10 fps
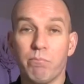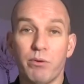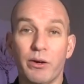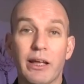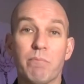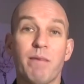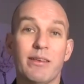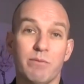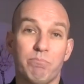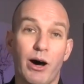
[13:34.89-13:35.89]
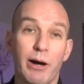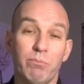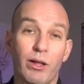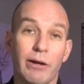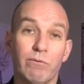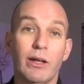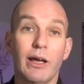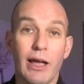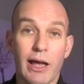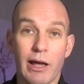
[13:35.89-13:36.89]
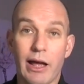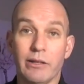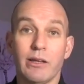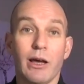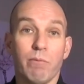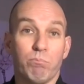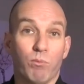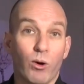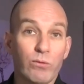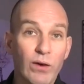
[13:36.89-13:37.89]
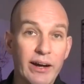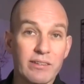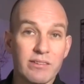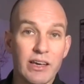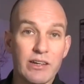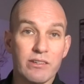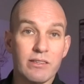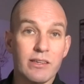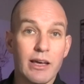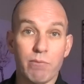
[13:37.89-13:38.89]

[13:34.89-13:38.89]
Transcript: Building a massive pipeline and more fracking stations,